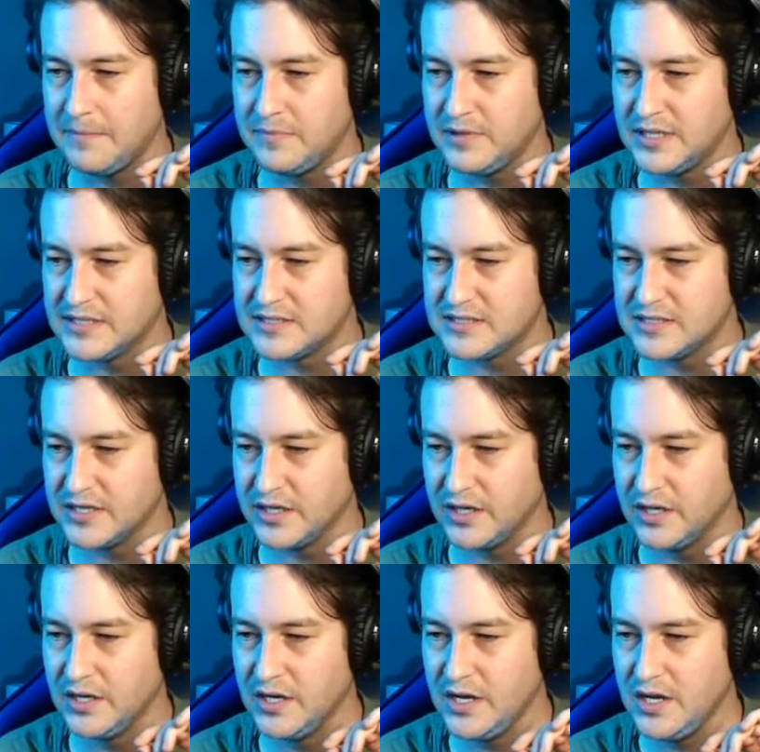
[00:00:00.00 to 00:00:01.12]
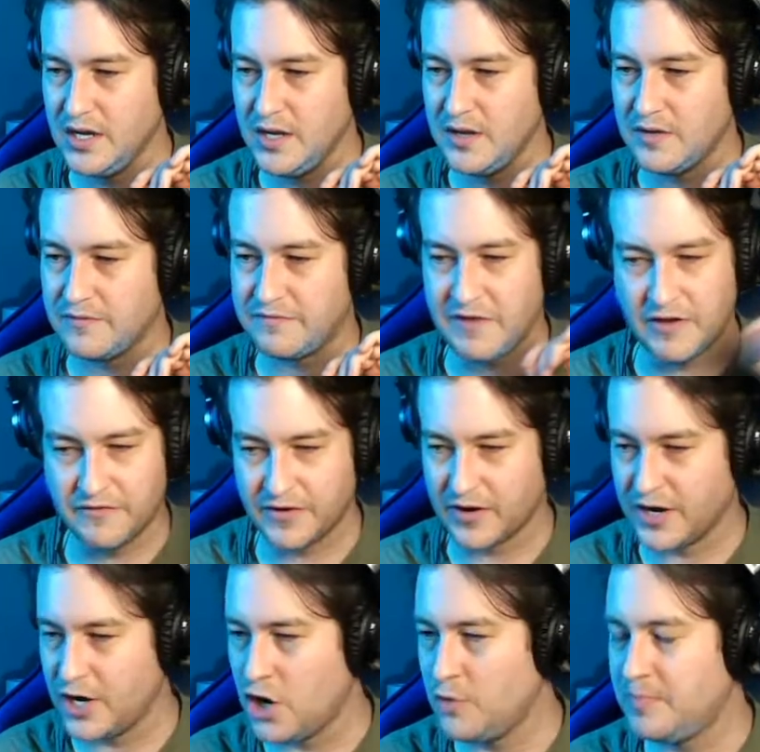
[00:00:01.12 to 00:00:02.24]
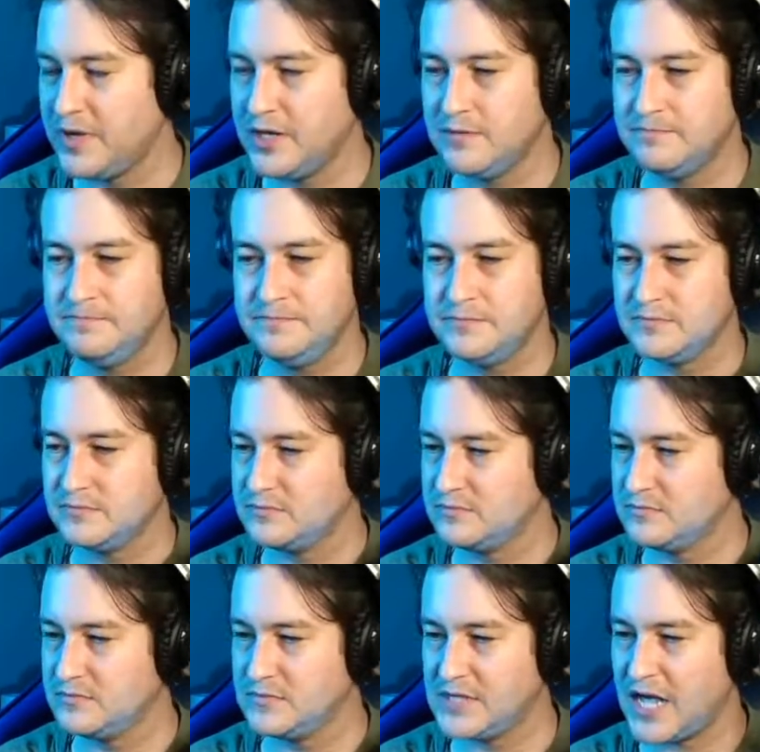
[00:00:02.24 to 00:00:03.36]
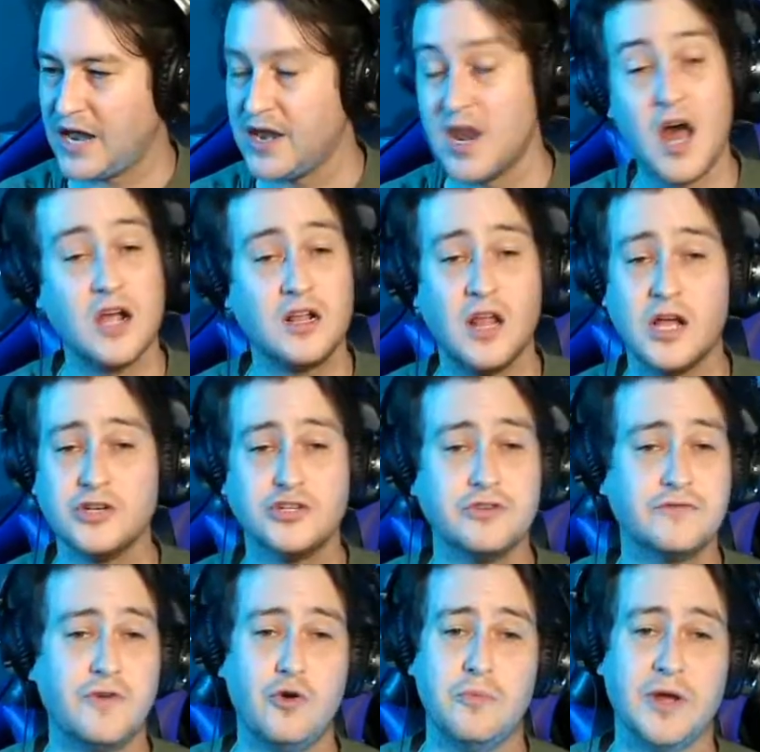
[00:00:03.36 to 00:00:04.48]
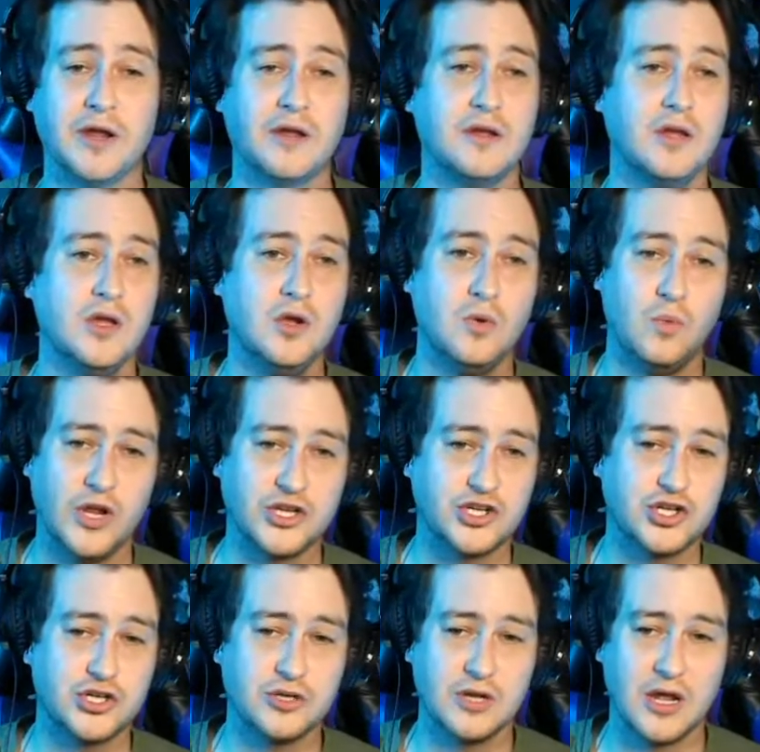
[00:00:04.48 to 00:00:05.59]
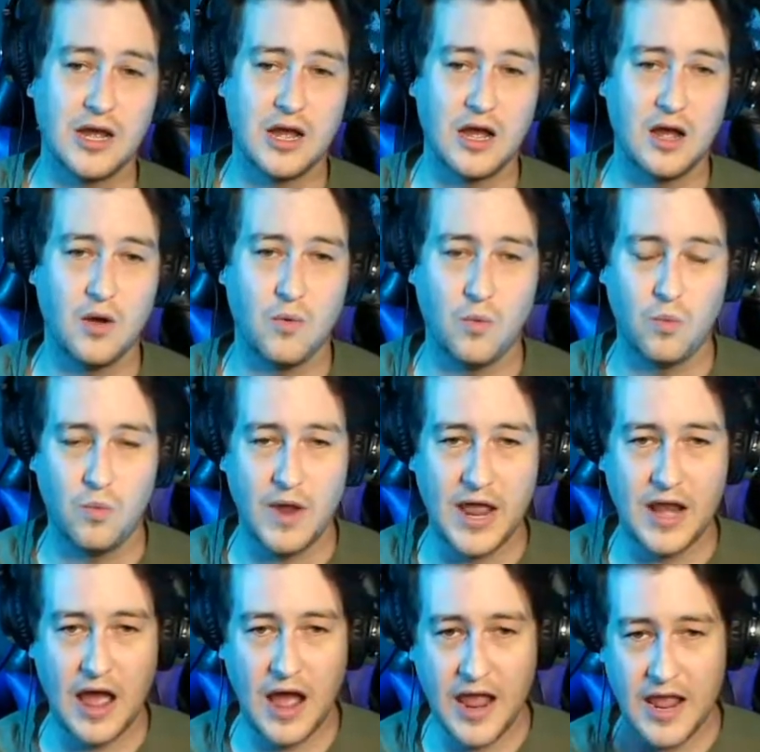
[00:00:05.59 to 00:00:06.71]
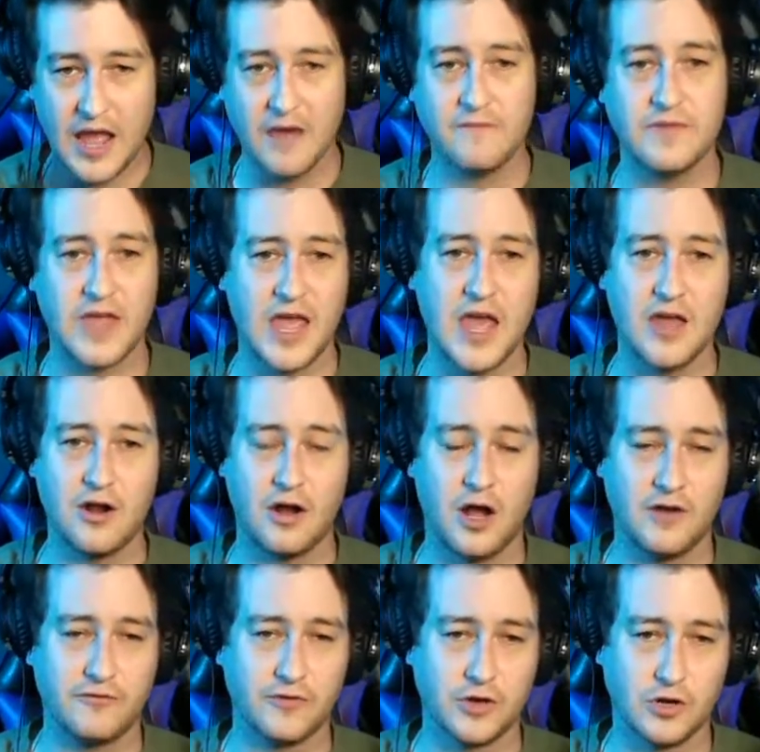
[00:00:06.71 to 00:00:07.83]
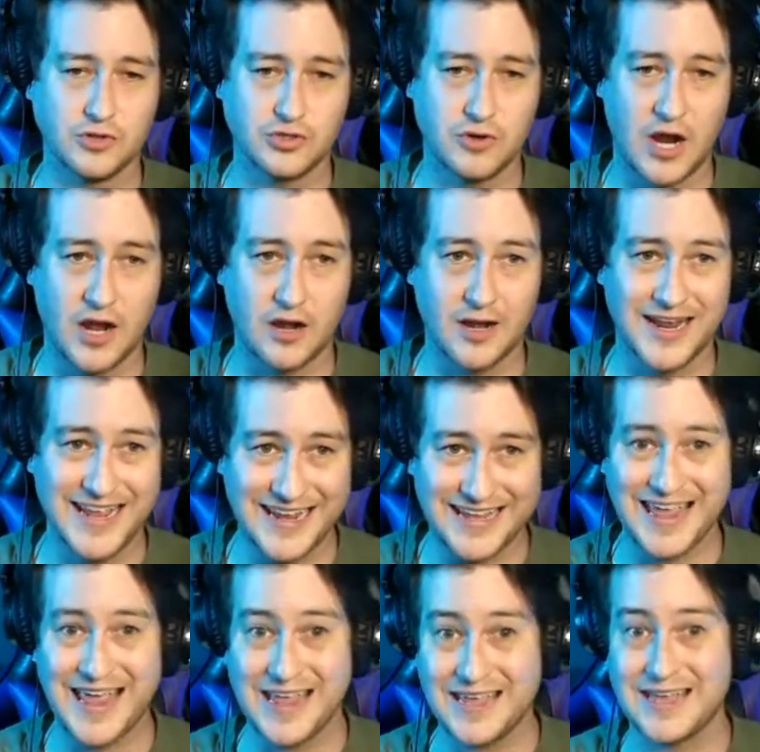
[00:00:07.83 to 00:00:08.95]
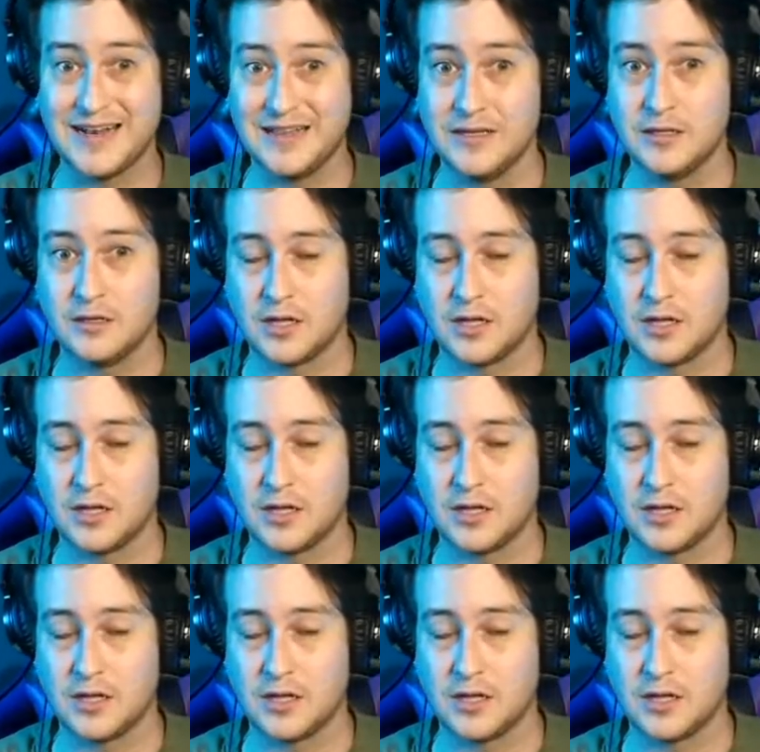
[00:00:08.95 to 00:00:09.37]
Let's see. Felt very open. Yeah, not claustrophobic, which when I have the head on for Ghost Rider, it can get a little